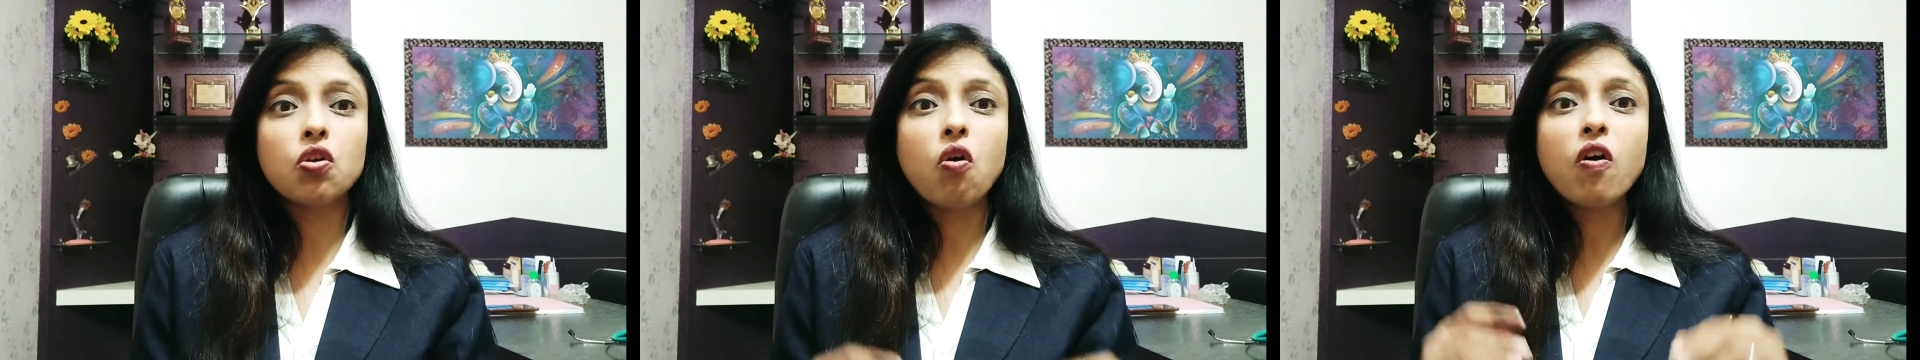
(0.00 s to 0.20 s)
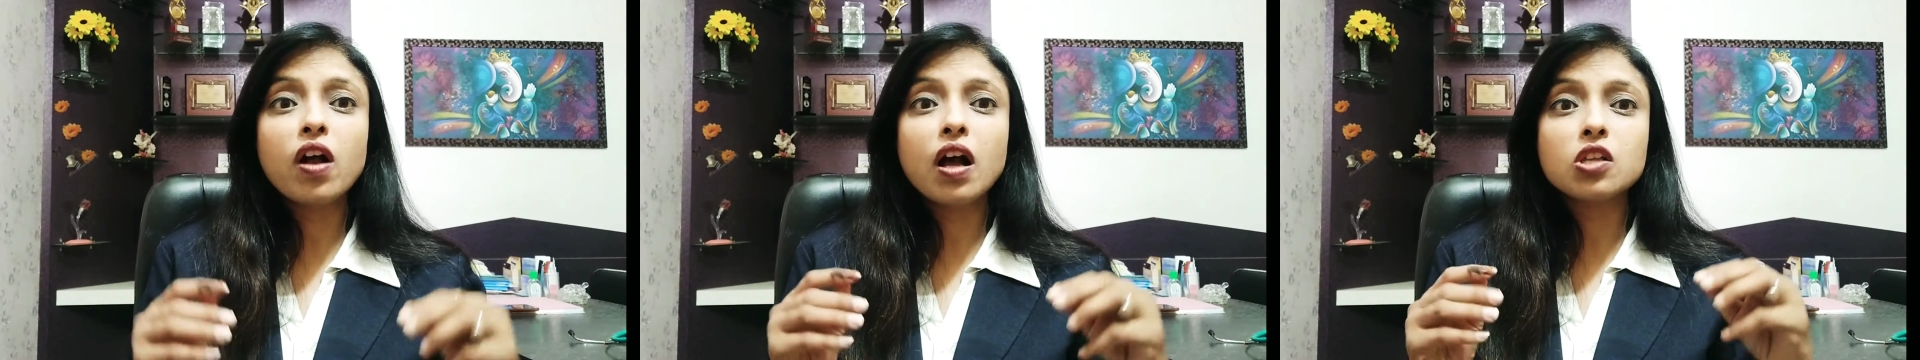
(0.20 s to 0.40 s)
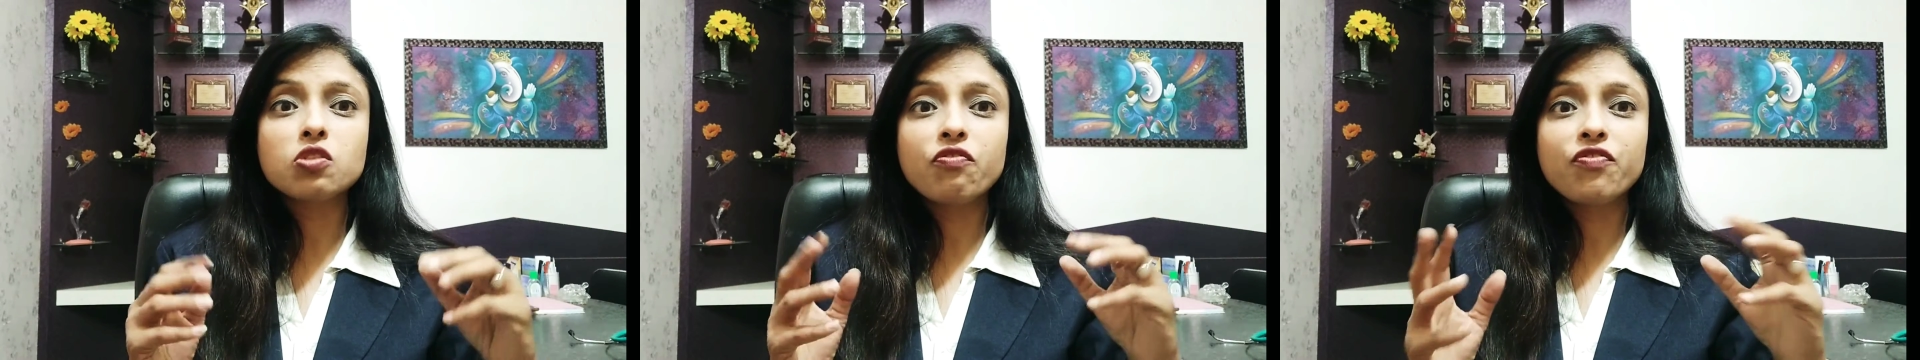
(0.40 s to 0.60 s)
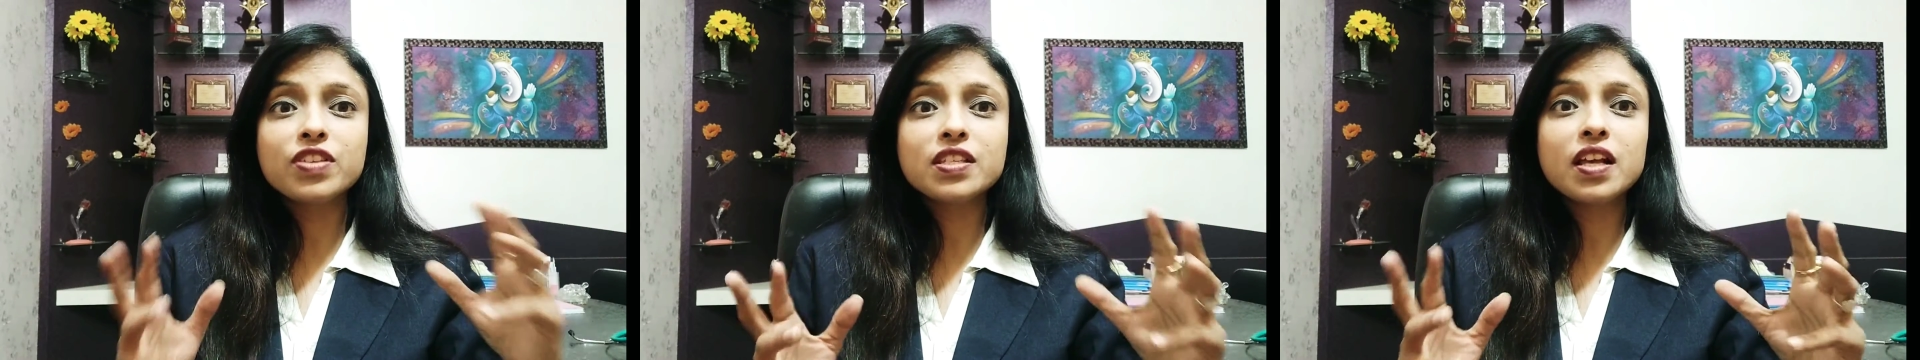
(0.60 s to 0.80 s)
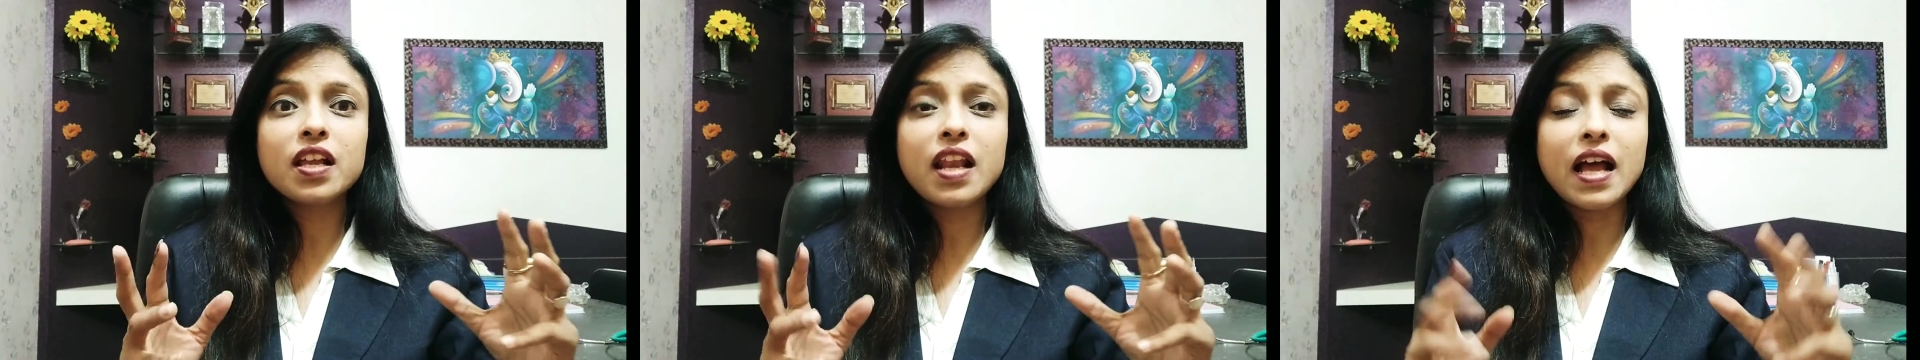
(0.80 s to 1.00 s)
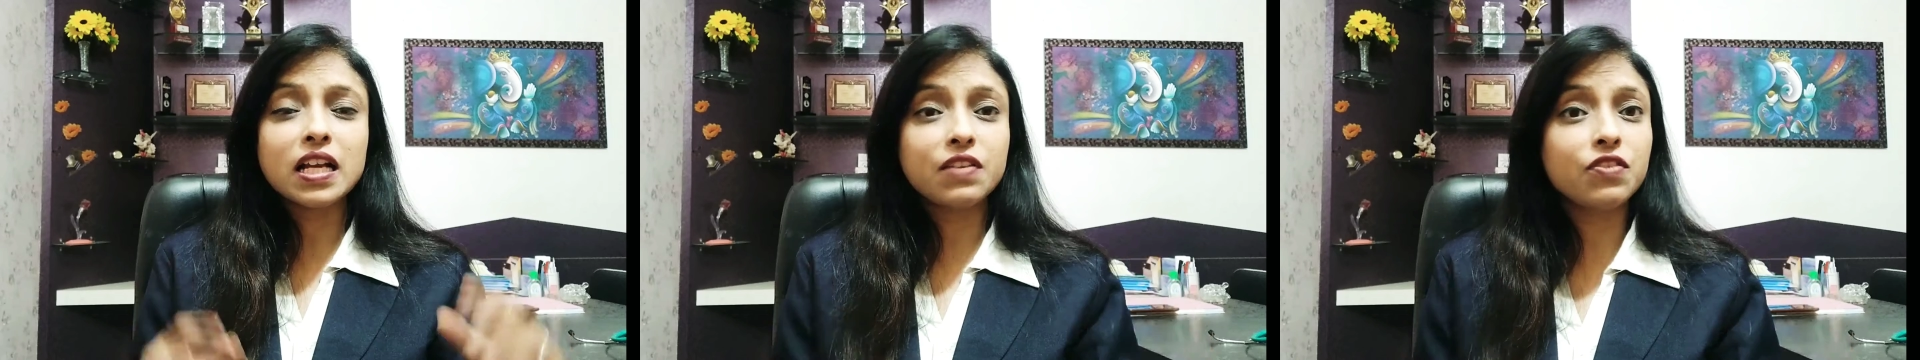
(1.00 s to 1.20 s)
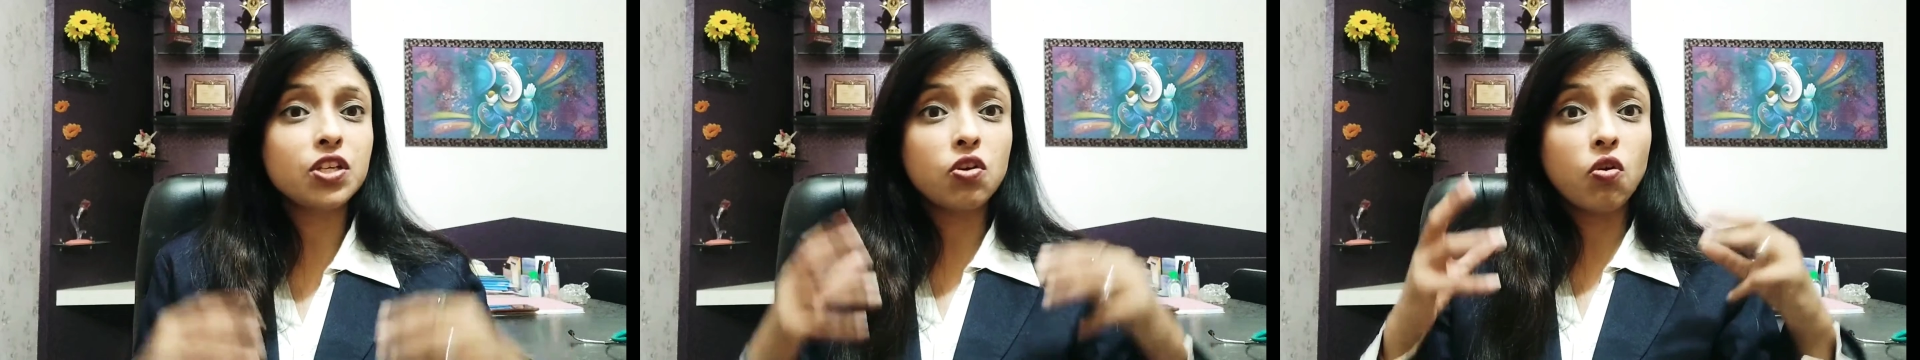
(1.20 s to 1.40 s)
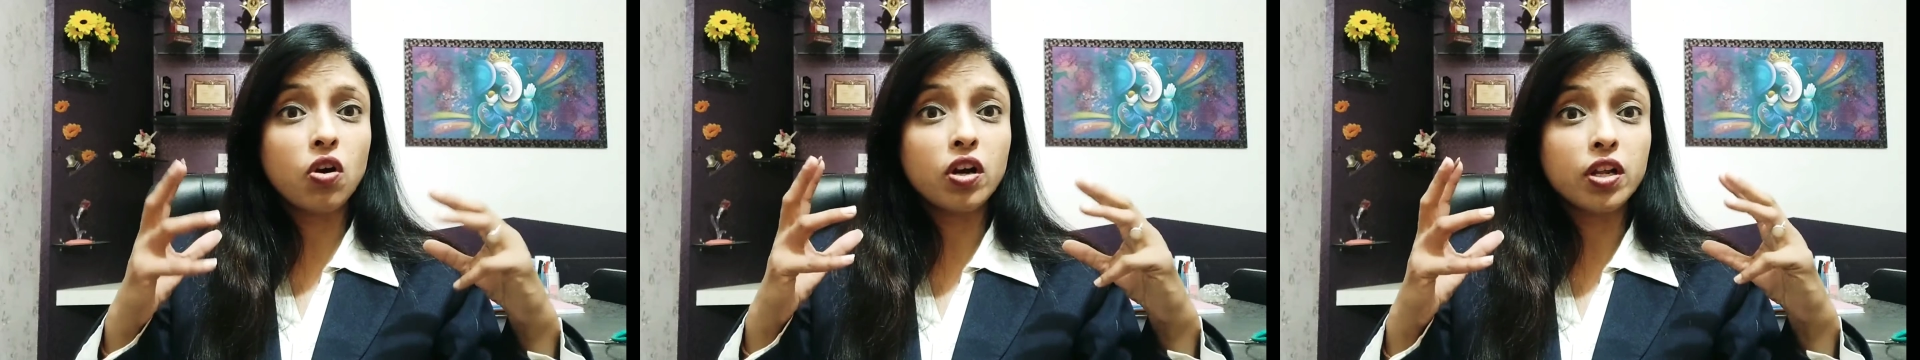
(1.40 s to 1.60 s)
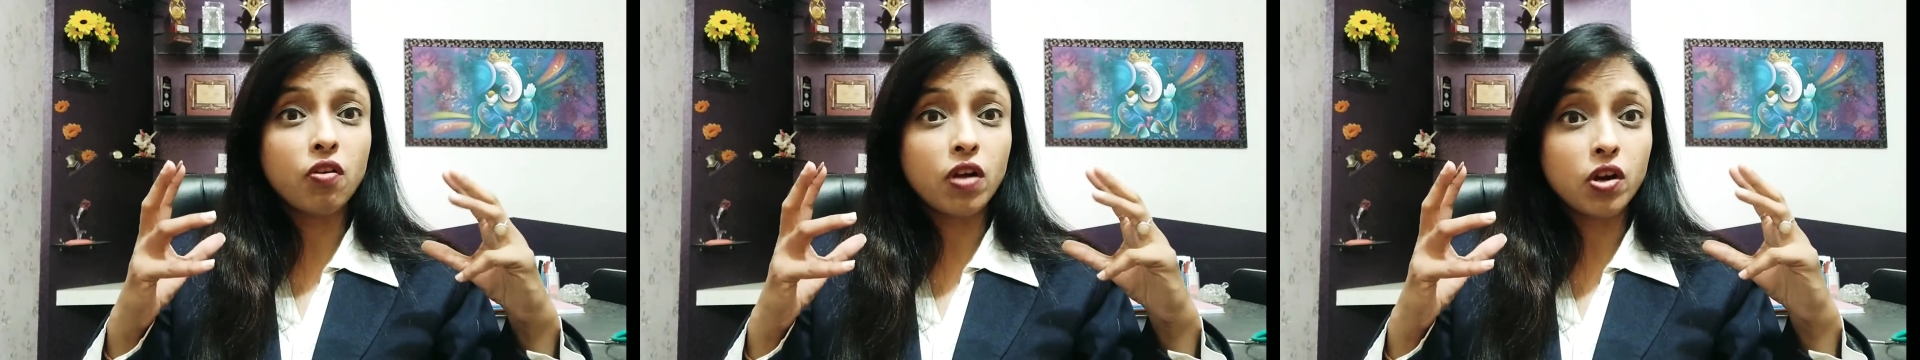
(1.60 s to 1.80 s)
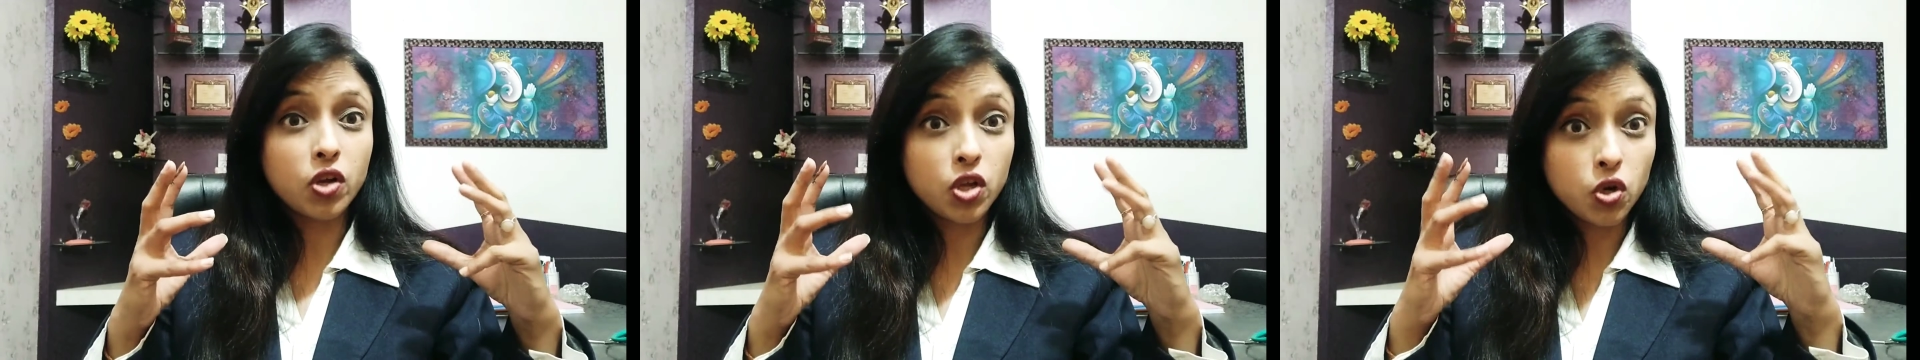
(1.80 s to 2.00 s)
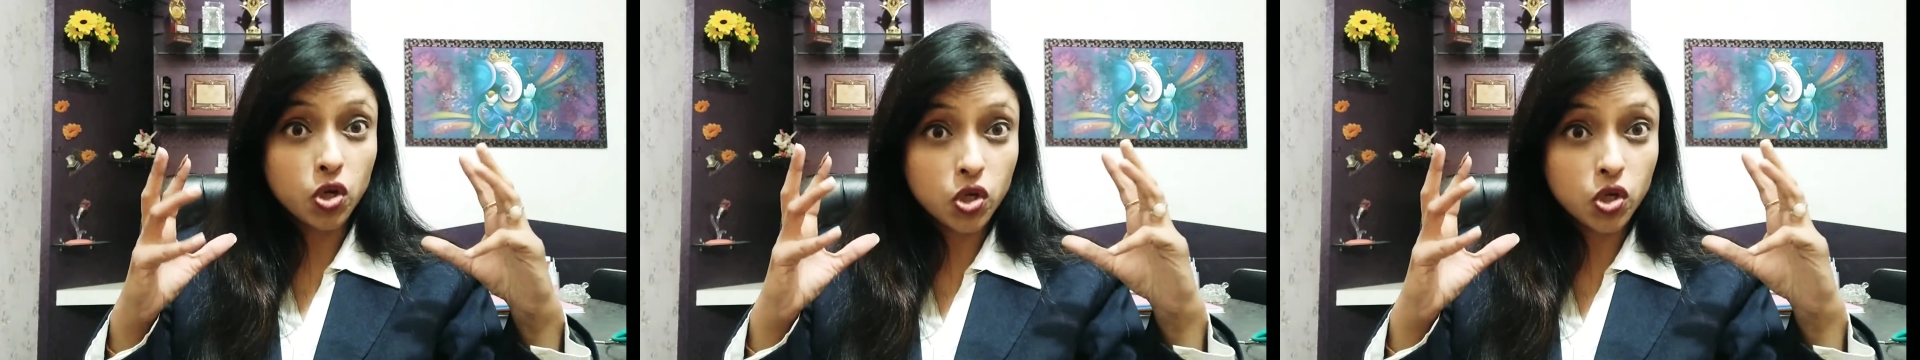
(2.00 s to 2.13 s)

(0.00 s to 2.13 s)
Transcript: long hours of physical activity, or you are